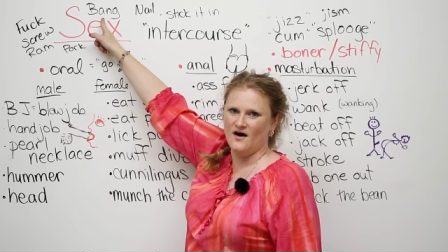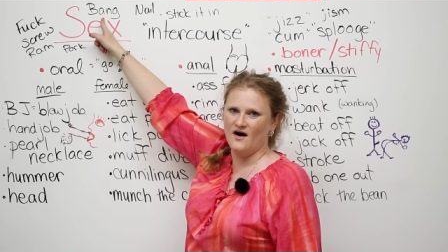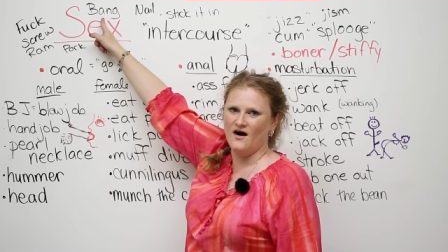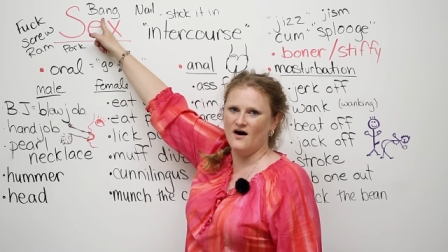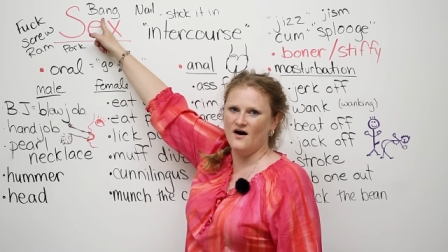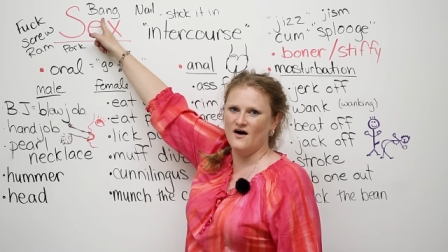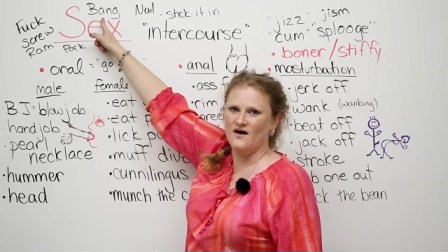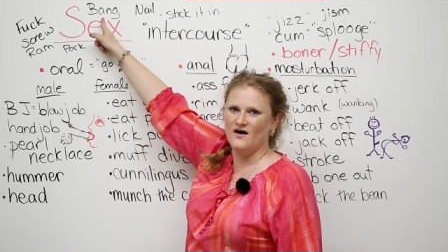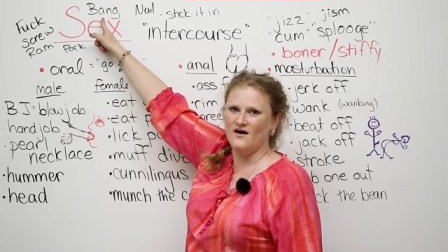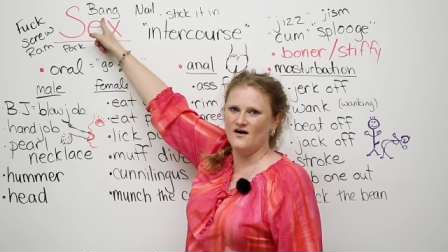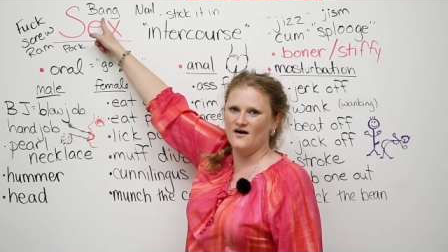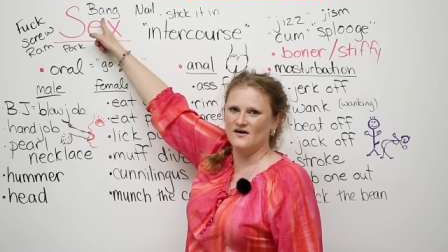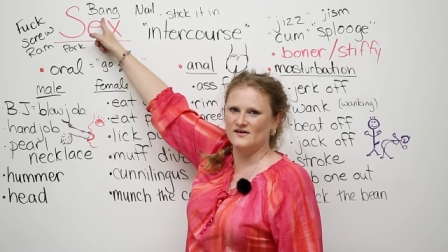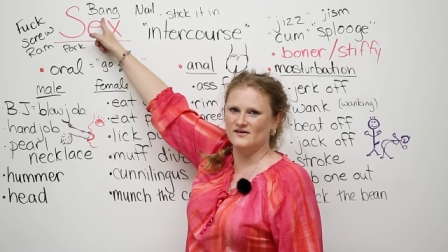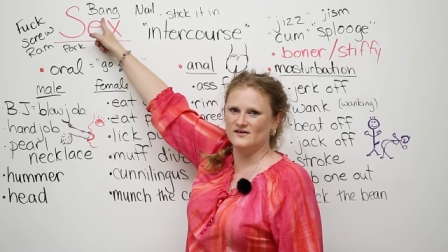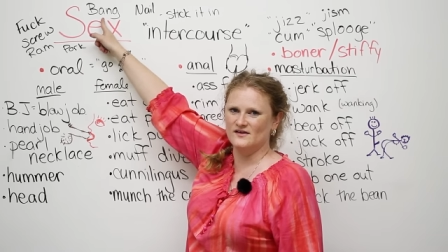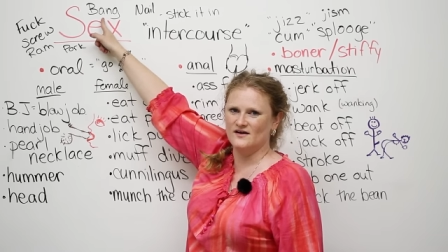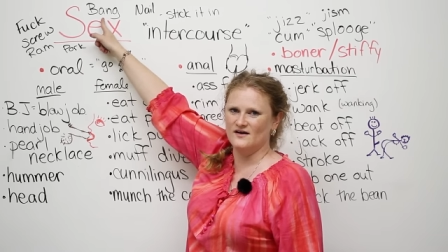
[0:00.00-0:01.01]

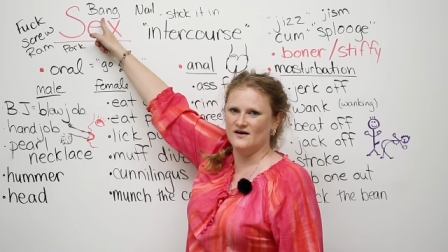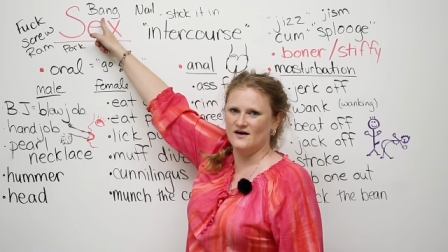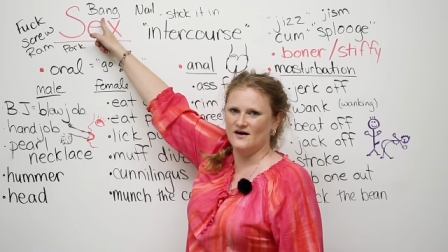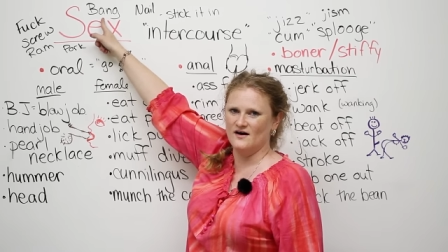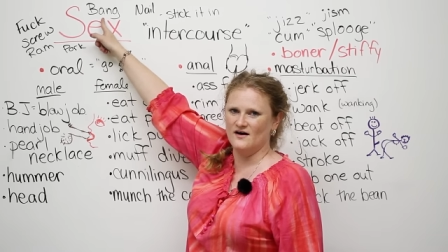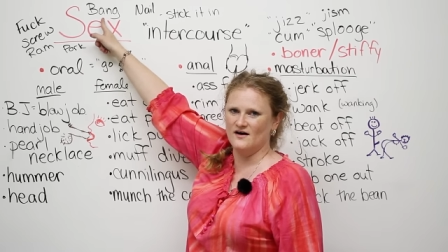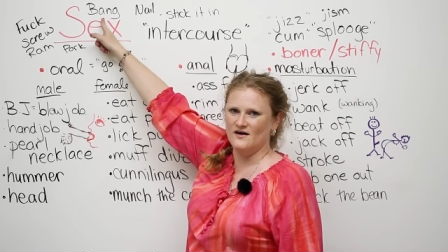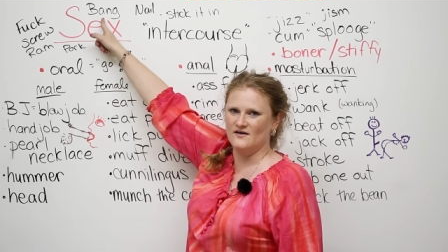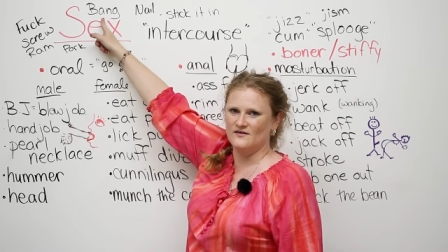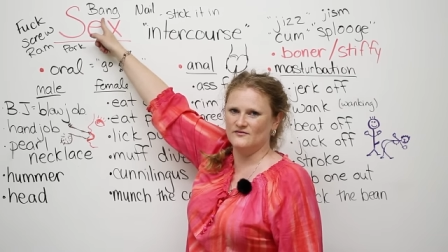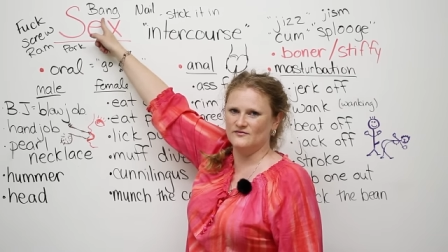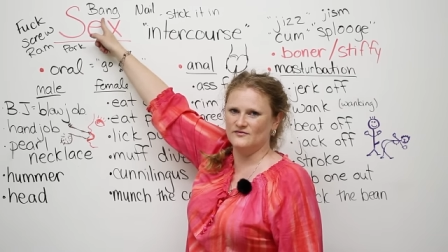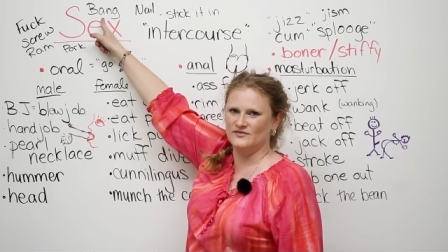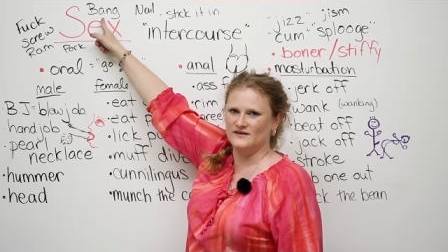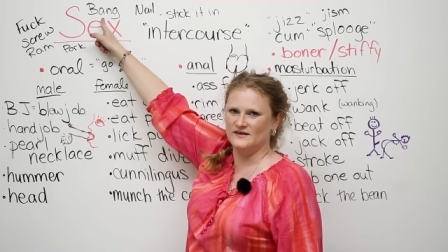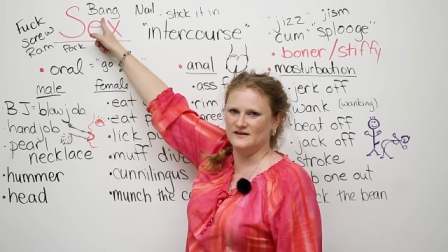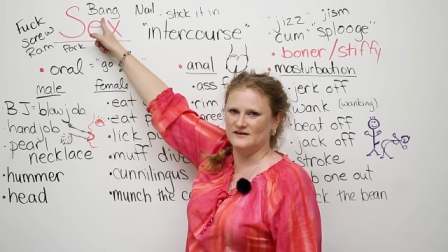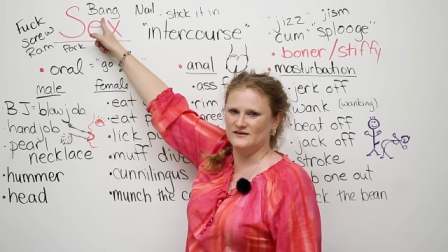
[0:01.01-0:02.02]
all
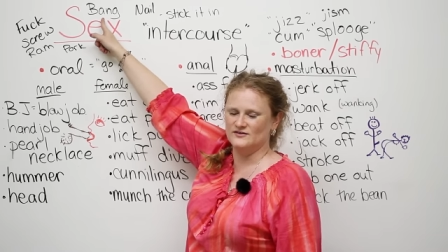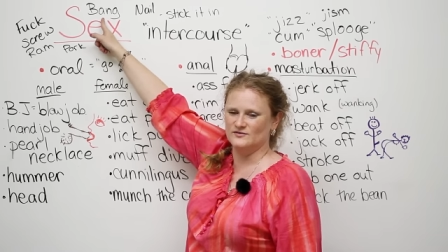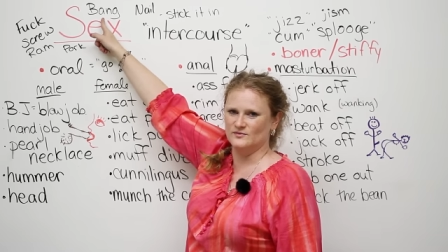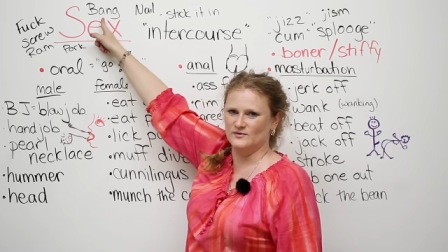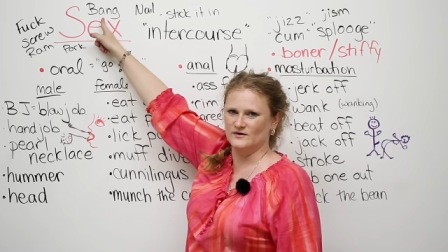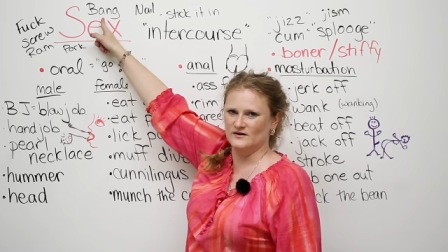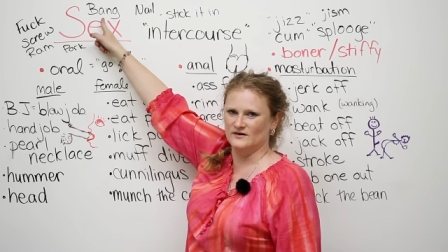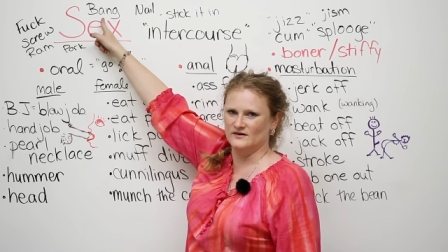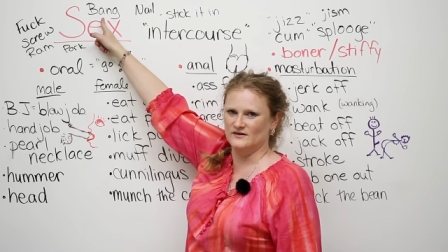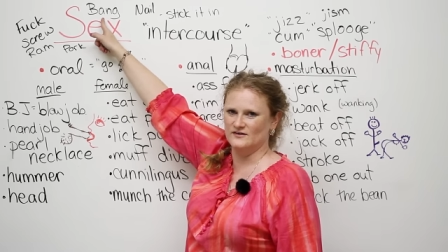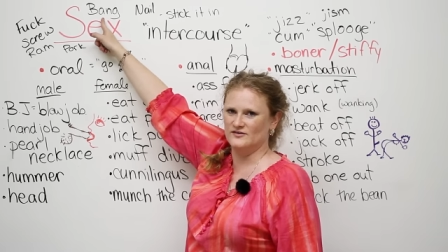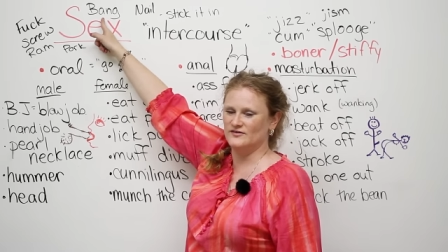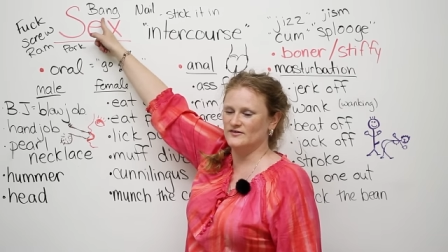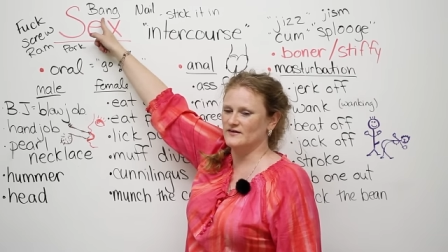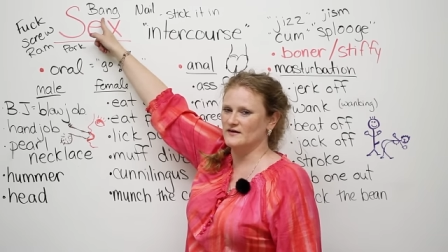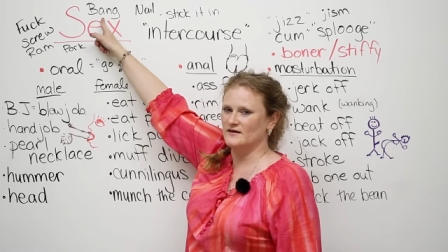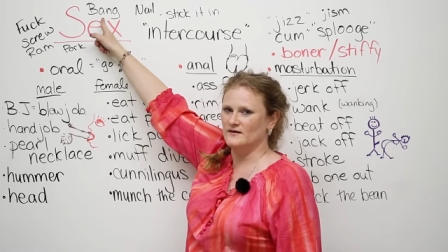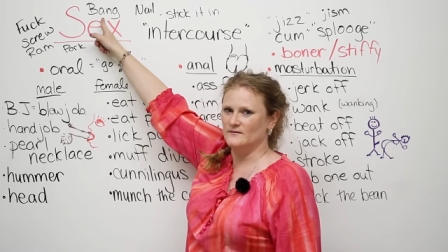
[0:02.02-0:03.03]
of these words